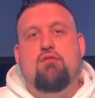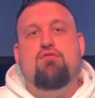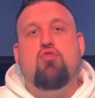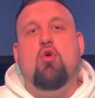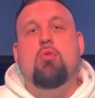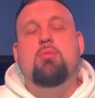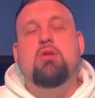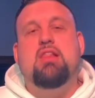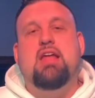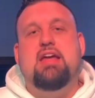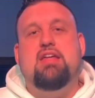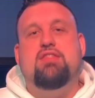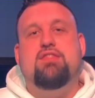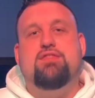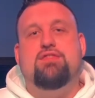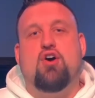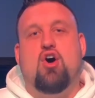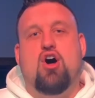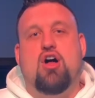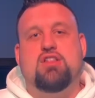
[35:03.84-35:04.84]
formulate
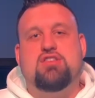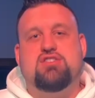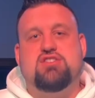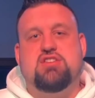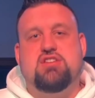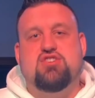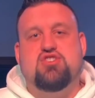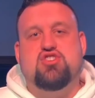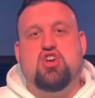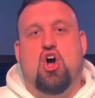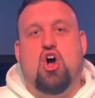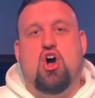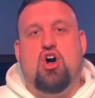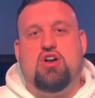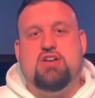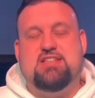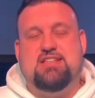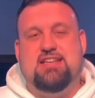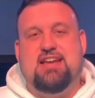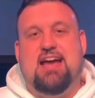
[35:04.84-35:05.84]
thoughts and
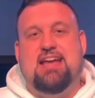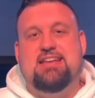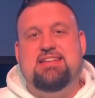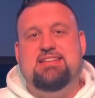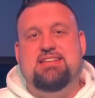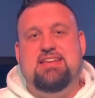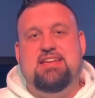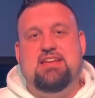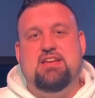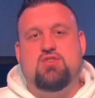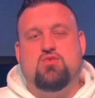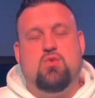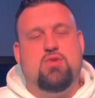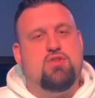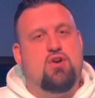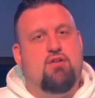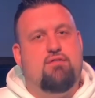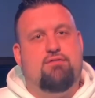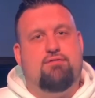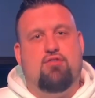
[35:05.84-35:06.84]
talks and ideas
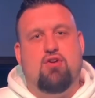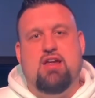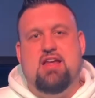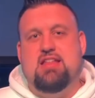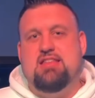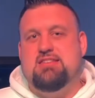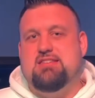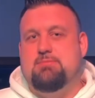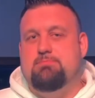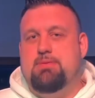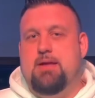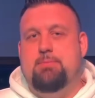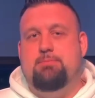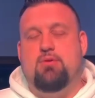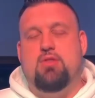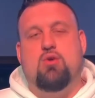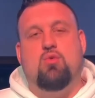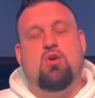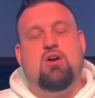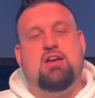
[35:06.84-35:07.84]
with our friends and
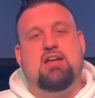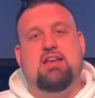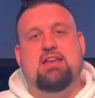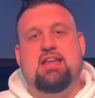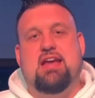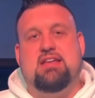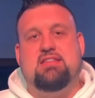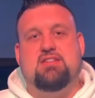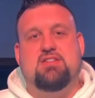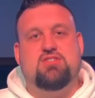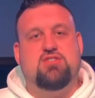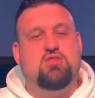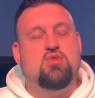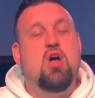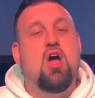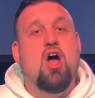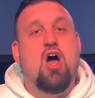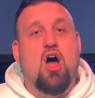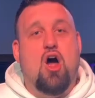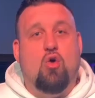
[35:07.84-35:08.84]
people that we're connected to
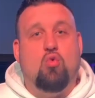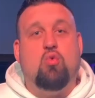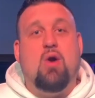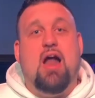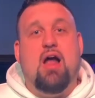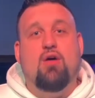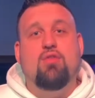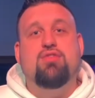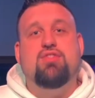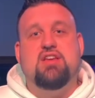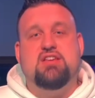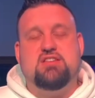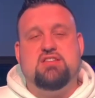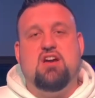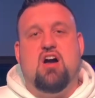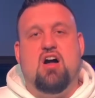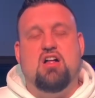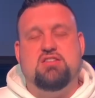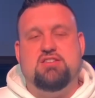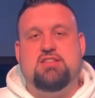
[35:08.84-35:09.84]
around this
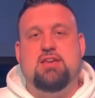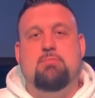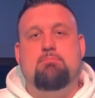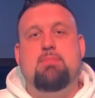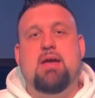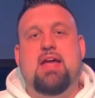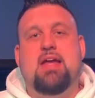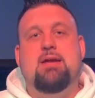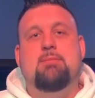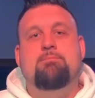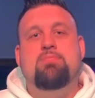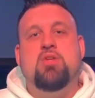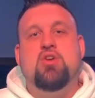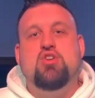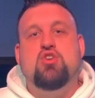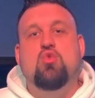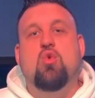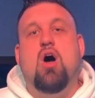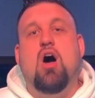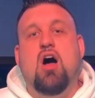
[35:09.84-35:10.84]
concept. May
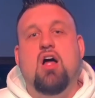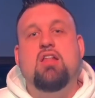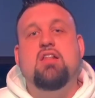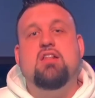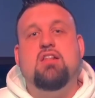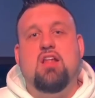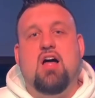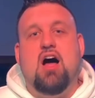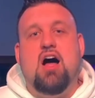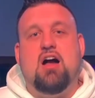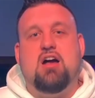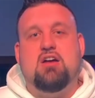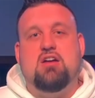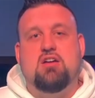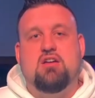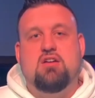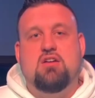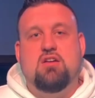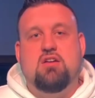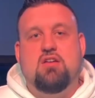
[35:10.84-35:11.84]
you unlock
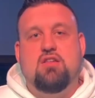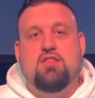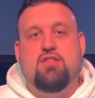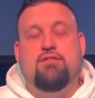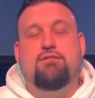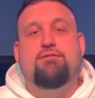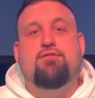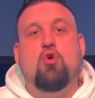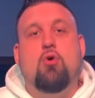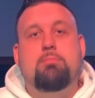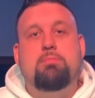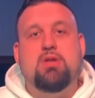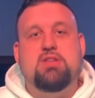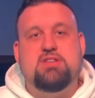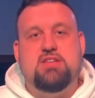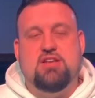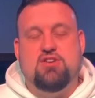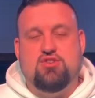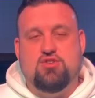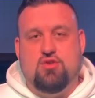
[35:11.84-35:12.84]
the full
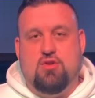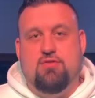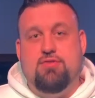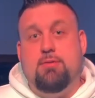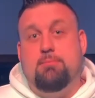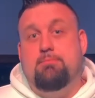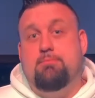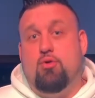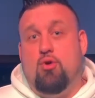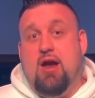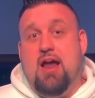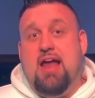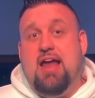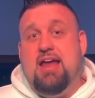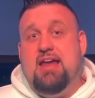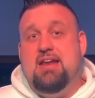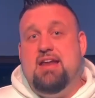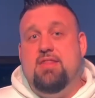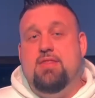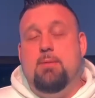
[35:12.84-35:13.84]
potential of the
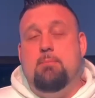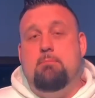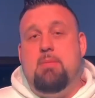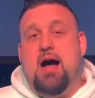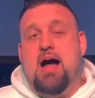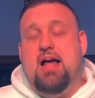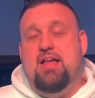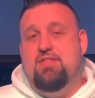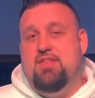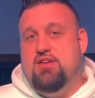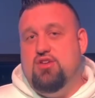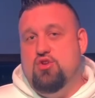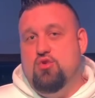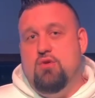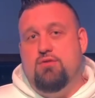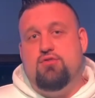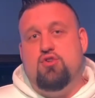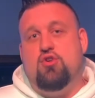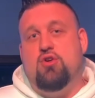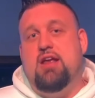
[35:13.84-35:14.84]
brain and the mind that
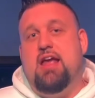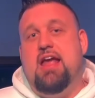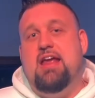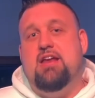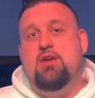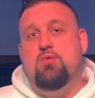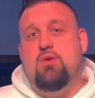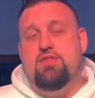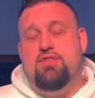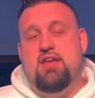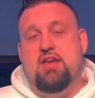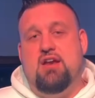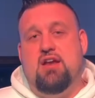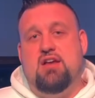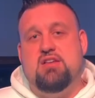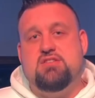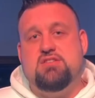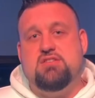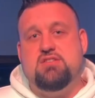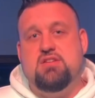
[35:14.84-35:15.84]
you have created within
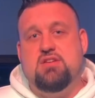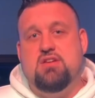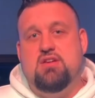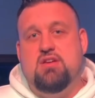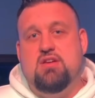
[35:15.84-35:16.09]
us.